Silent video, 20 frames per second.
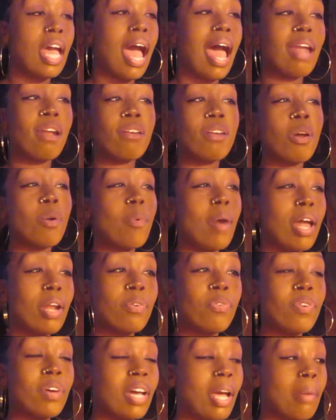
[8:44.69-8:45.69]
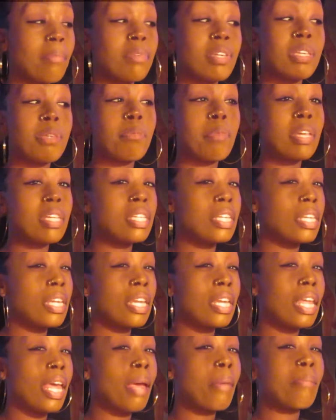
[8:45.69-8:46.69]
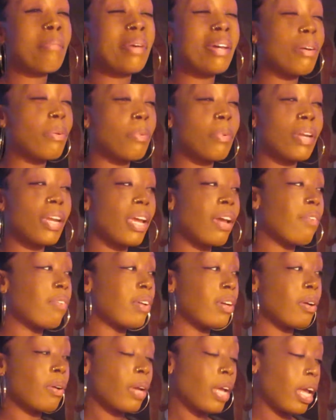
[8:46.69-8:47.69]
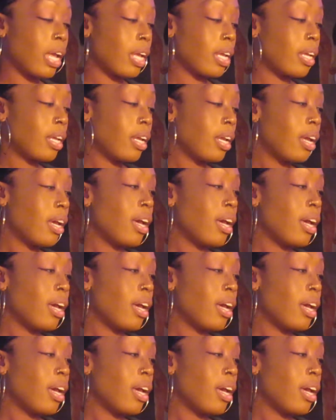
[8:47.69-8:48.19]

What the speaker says: I don't know why the fuck I'm just mentioning that, but whatever. Okay.